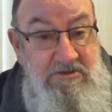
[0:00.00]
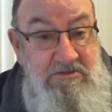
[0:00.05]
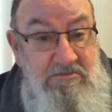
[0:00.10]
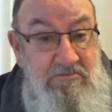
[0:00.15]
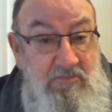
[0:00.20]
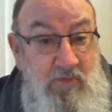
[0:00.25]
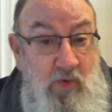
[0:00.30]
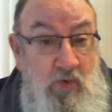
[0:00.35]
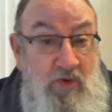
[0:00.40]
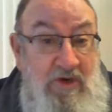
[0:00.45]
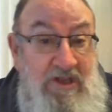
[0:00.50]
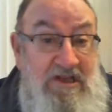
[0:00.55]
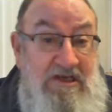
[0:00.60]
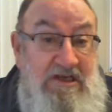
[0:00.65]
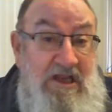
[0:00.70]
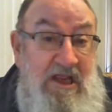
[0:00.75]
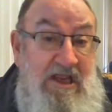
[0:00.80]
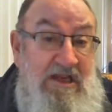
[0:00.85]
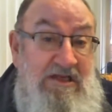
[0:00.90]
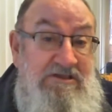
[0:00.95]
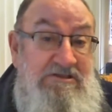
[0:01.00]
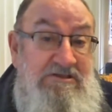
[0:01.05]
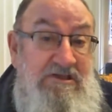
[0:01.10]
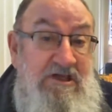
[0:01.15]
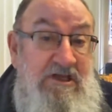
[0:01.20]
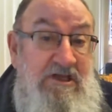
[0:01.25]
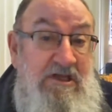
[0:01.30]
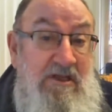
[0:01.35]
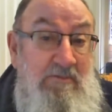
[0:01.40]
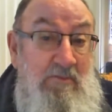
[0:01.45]
morning dance
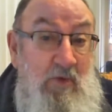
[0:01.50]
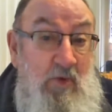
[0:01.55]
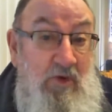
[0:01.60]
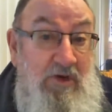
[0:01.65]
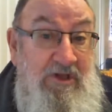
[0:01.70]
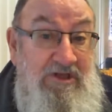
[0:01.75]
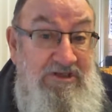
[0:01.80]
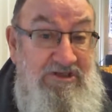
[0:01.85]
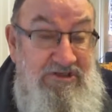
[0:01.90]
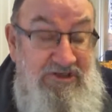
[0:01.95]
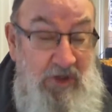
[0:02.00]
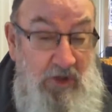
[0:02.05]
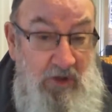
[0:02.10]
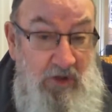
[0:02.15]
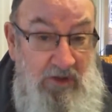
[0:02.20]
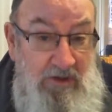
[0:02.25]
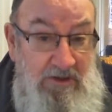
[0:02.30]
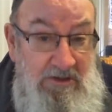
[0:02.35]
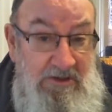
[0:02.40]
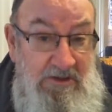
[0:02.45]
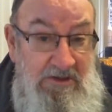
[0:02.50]
and the morning song,